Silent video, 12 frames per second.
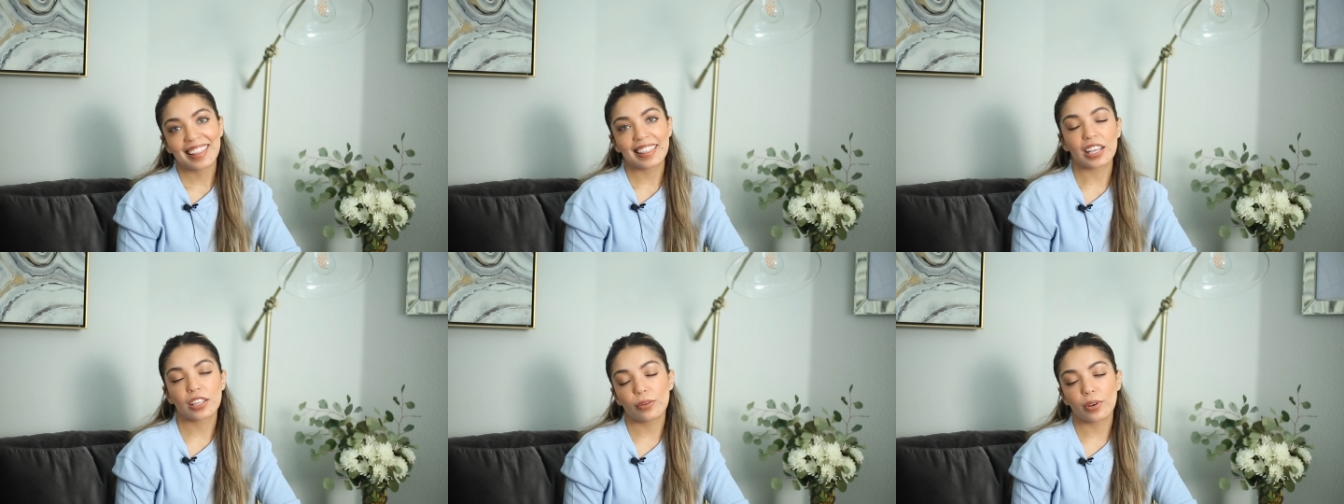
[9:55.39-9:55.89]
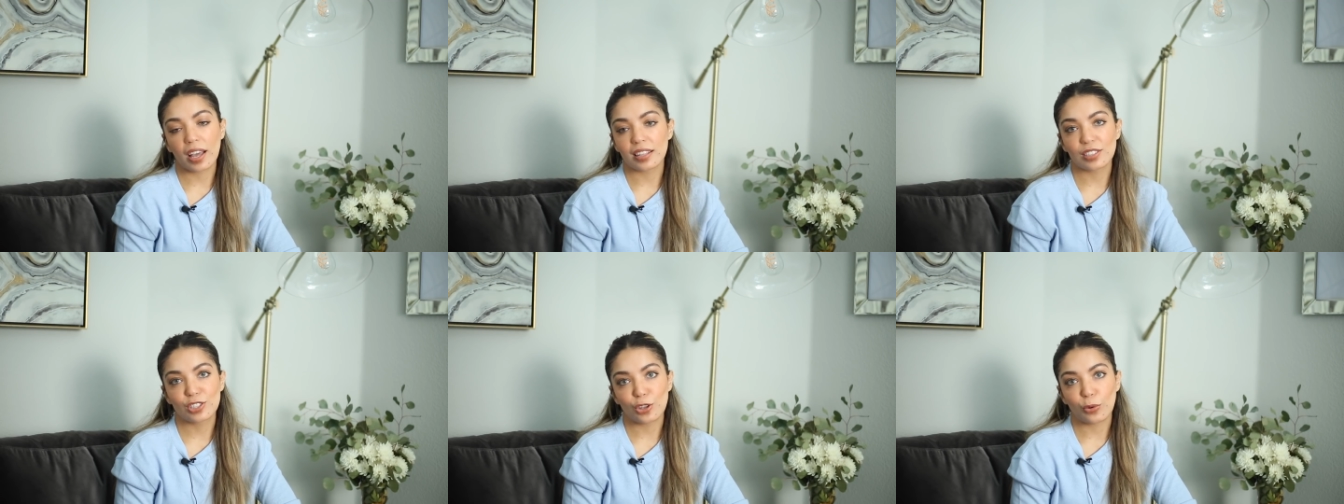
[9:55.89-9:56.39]
thank you
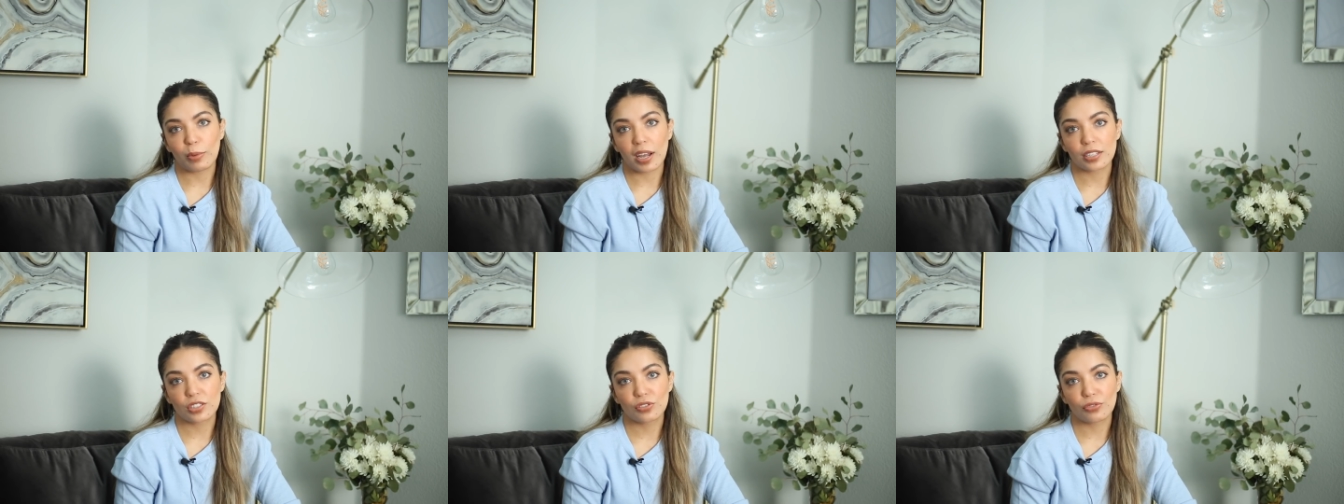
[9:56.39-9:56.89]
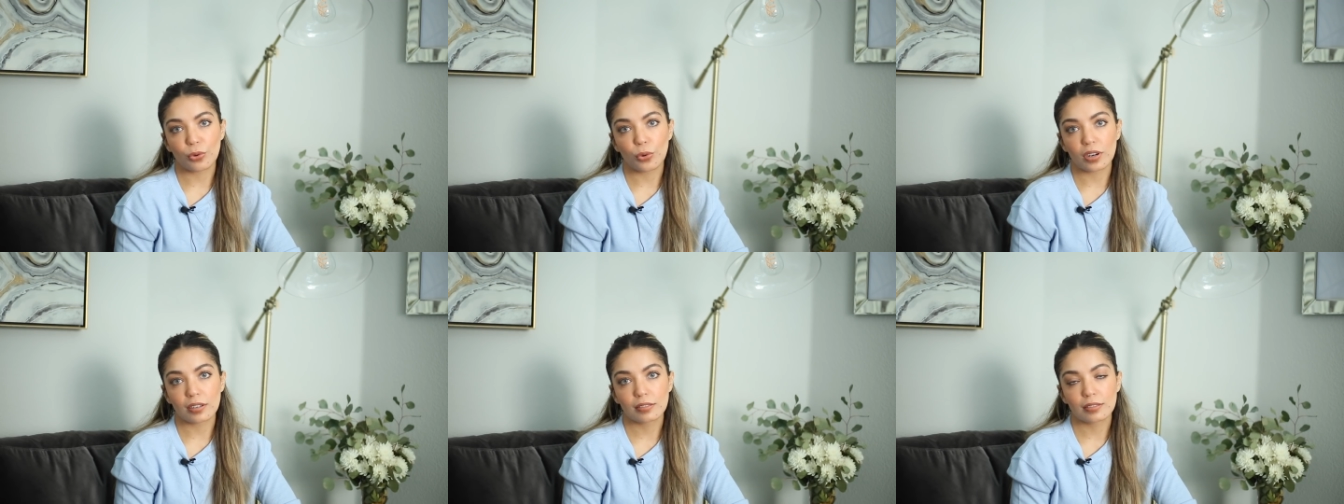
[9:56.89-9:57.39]
again so much
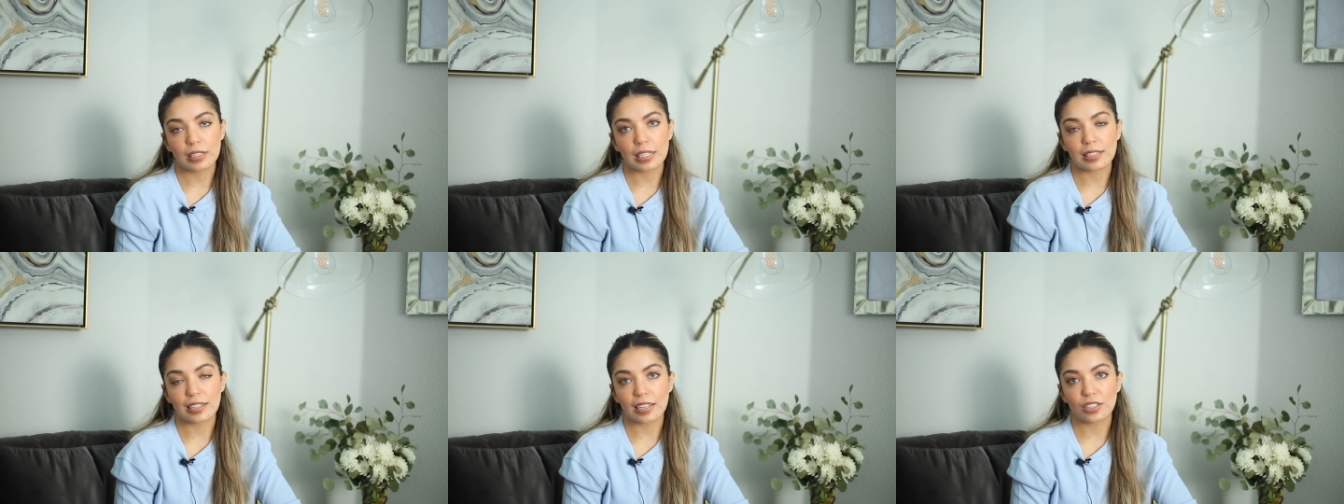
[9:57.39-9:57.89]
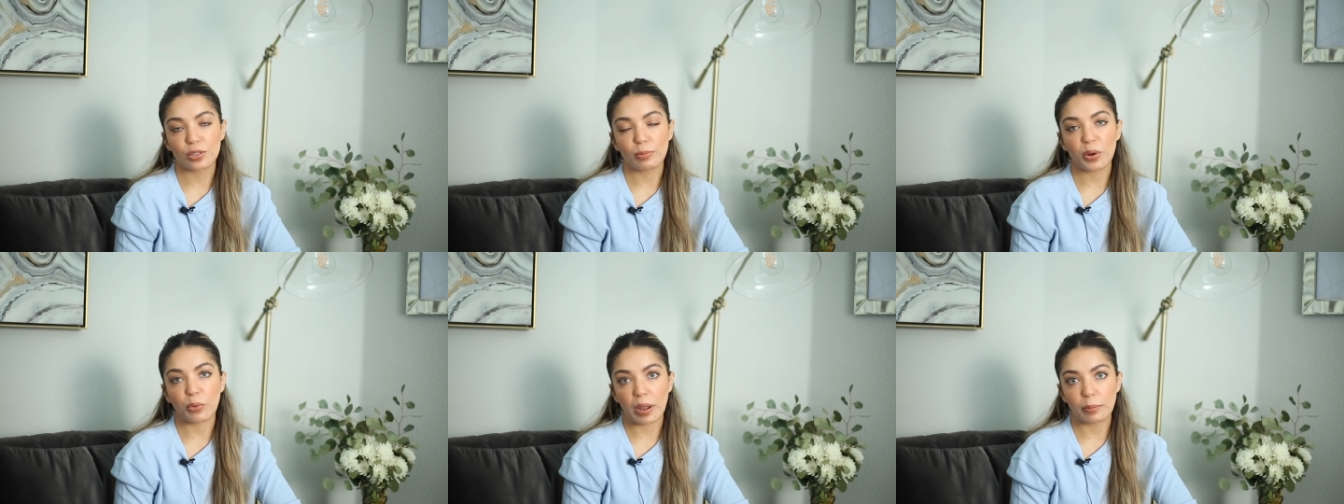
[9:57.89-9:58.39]
for listening to
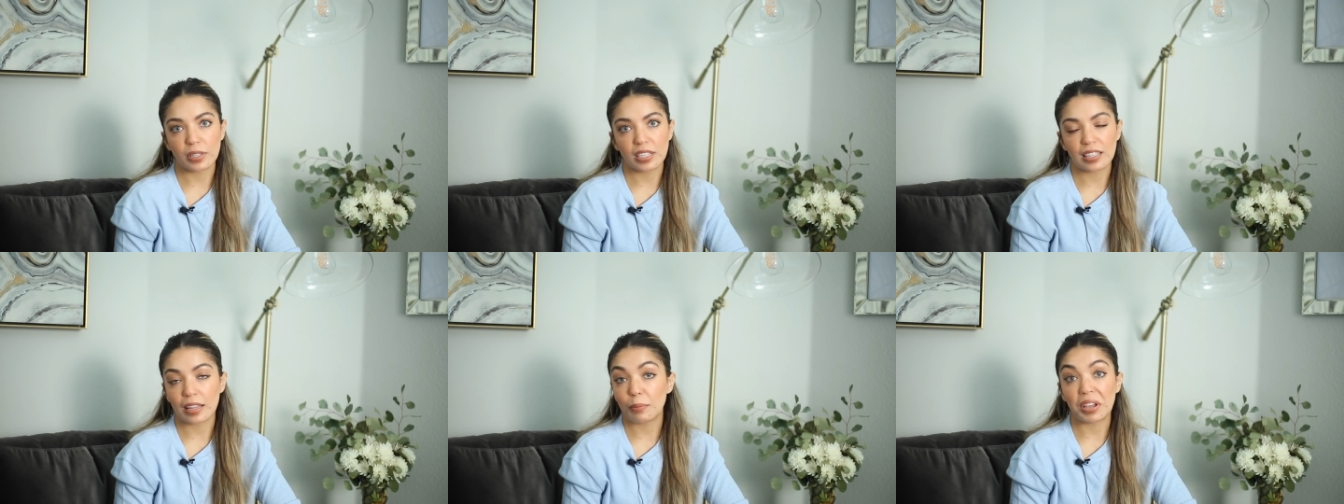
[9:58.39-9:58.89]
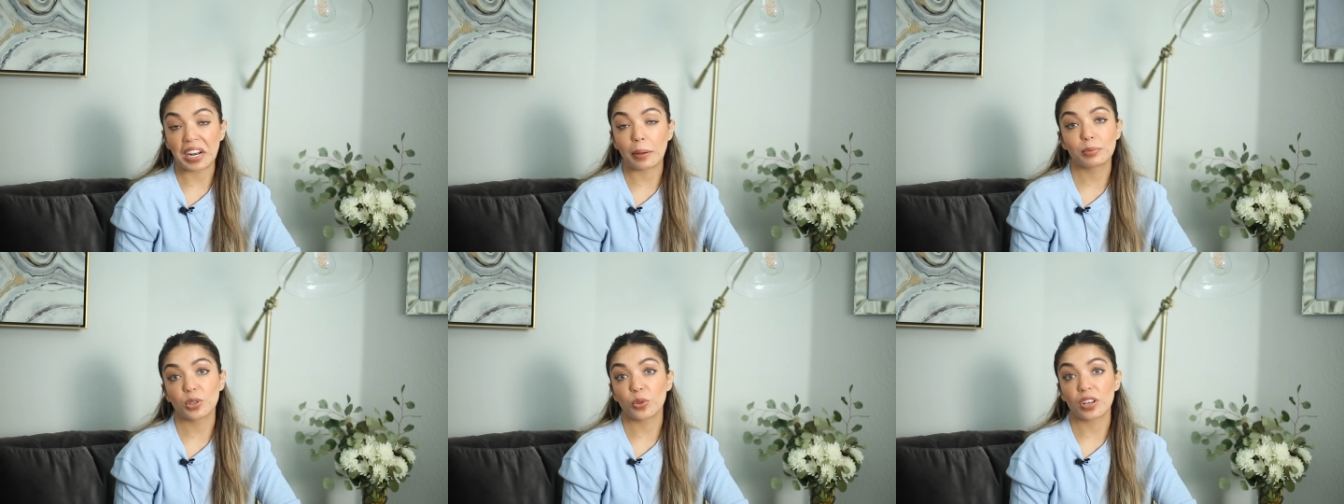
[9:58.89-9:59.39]
my rambling that made
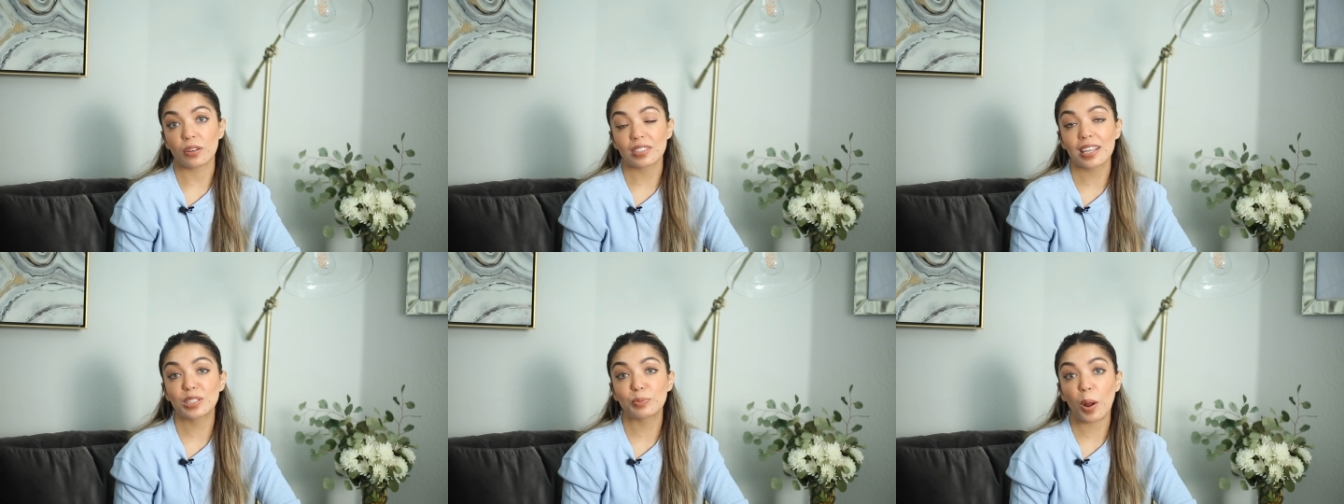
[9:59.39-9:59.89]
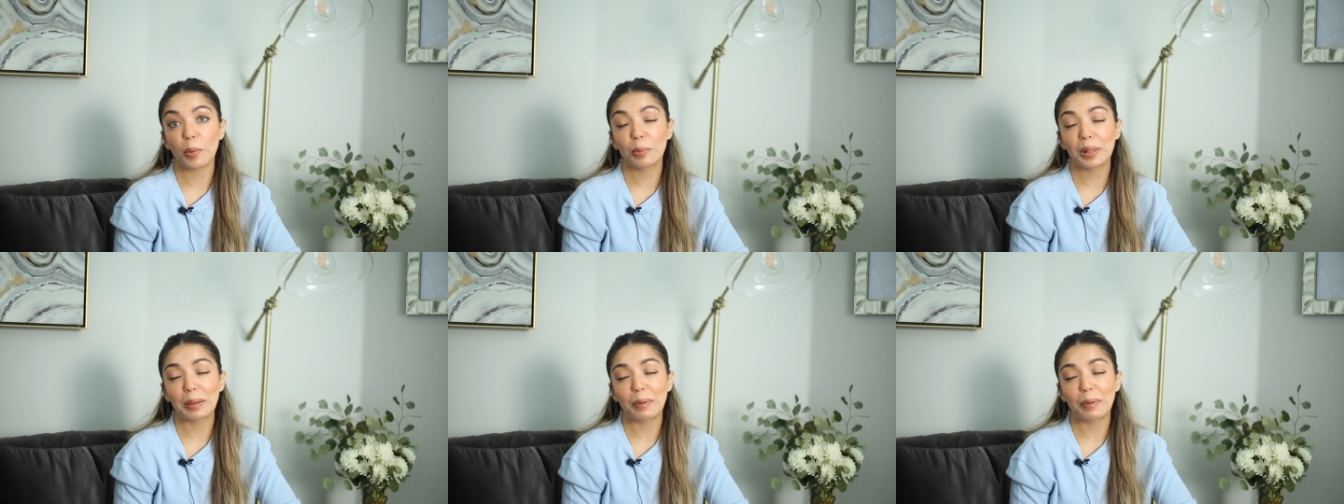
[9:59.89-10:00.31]
absolutely no sense probably,